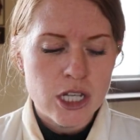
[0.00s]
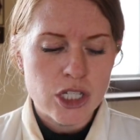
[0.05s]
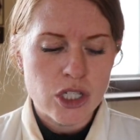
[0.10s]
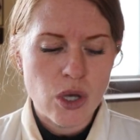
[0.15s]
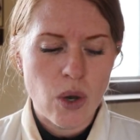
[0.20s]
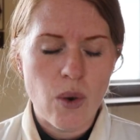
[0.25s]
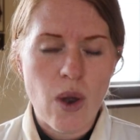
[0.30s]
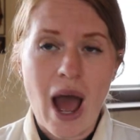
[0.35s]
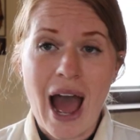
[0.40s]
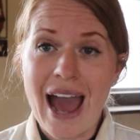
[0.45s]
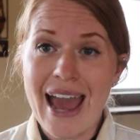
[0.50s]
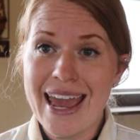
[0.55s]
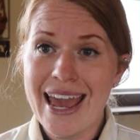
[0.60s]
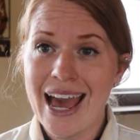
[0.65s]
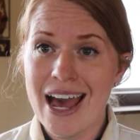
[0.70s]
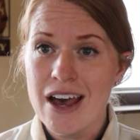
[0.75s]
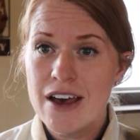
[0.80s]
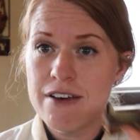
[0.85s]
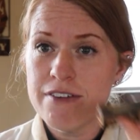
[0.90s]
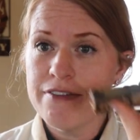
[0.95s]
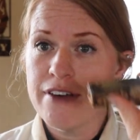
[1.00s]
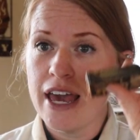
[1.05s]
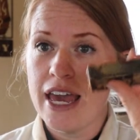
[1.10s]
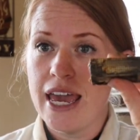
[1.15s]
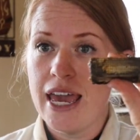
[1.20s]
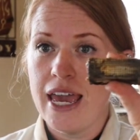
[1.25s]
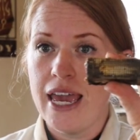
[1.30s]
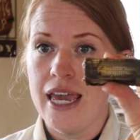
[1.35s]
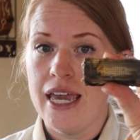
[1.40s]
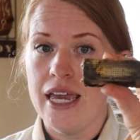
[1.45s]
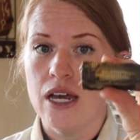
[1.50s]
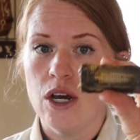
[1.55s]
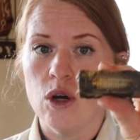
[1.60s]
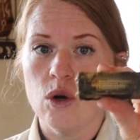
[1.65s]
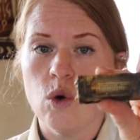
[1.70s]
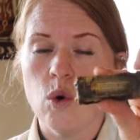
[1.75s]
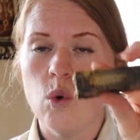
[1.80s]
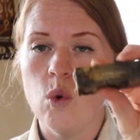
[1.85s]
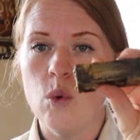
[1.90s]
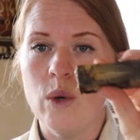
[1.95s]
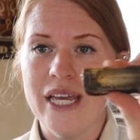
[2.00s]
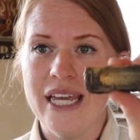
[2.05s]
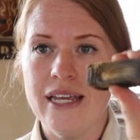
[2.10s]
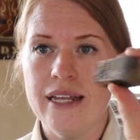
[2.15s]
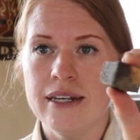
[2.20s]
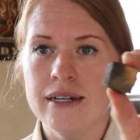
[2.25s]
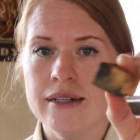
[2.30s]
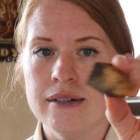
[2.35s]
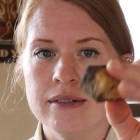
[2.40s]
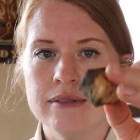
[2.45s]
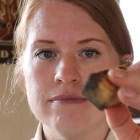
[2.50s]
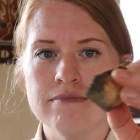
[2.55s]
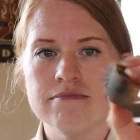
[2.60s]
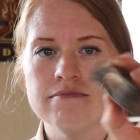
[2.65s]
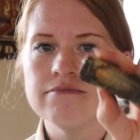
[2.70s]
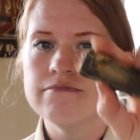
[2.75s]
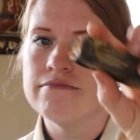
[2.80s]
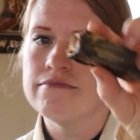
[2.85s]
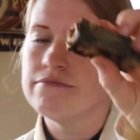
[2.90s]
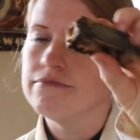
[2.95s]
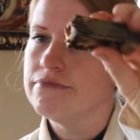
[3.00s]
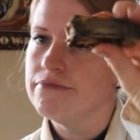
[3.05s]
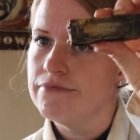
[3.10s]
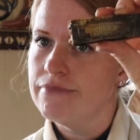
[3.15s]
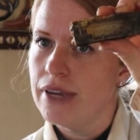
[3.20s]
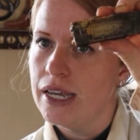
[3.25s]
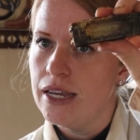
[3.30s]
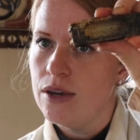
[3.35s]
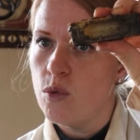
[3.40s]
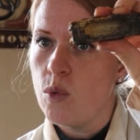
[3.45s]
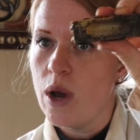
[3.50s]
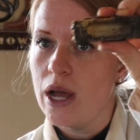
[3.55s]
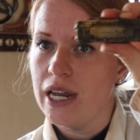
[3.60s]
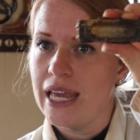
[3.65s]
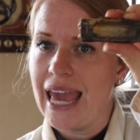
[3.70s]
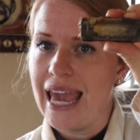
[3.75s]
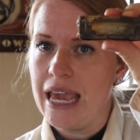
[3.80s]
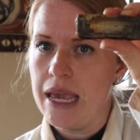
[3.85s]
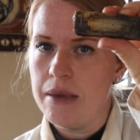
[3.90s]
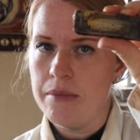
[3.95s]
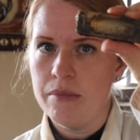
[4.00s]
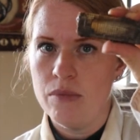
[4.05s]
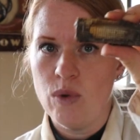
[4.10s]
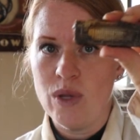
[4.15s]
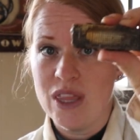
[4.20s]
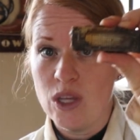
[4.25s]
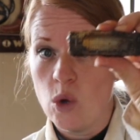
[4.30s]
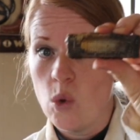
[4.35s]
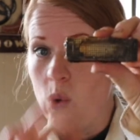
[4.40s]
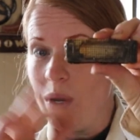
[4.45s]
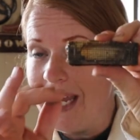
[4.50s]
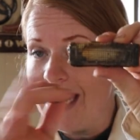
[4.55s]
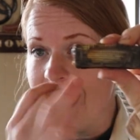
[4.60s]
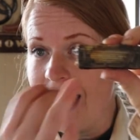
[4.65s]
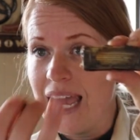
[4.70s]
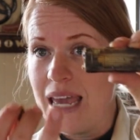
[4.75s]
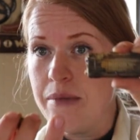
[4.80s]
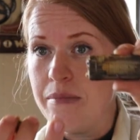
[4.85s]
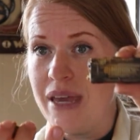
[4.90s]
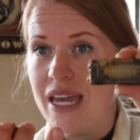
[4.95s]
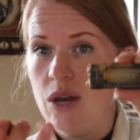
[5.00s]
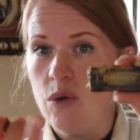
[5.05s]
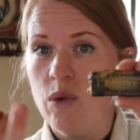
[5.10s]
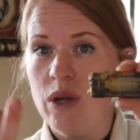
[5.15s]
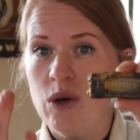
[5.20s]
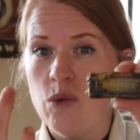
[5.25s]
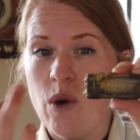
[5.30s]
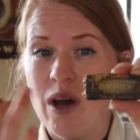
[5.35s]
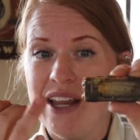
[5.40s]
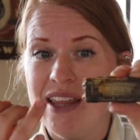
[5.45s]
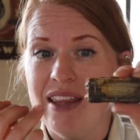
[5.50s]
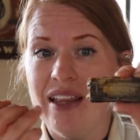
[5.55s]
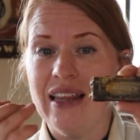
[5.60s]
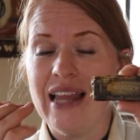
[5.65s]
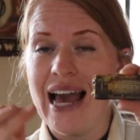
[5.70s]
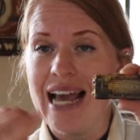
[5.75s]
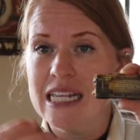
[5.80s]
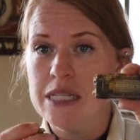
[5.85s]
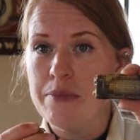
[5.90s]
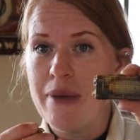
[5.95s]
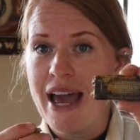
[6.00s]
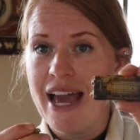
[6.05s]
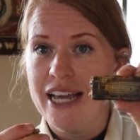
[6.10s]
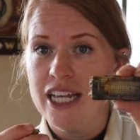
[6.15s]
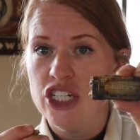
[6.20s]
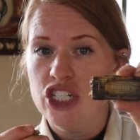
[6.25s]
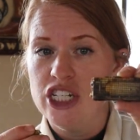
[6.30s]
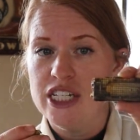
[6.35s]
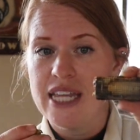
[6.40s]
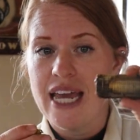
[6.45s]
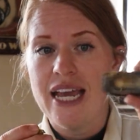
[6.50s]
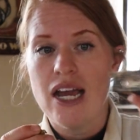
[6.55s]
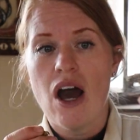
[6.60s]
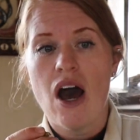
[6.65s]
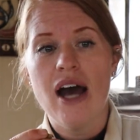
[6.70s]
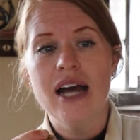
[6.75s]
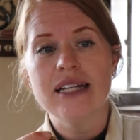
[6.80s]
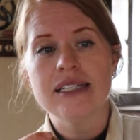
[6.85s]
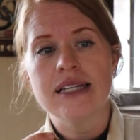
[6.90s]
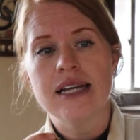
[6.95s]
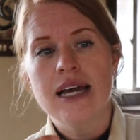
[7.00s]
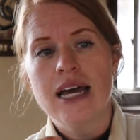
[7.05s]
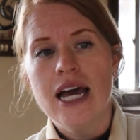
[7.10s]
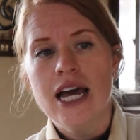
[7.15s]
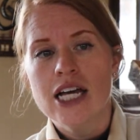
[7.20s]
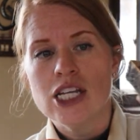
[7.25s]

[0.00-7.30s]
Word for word: So I have a queen what came, what the queen came in when one of the last packages I got.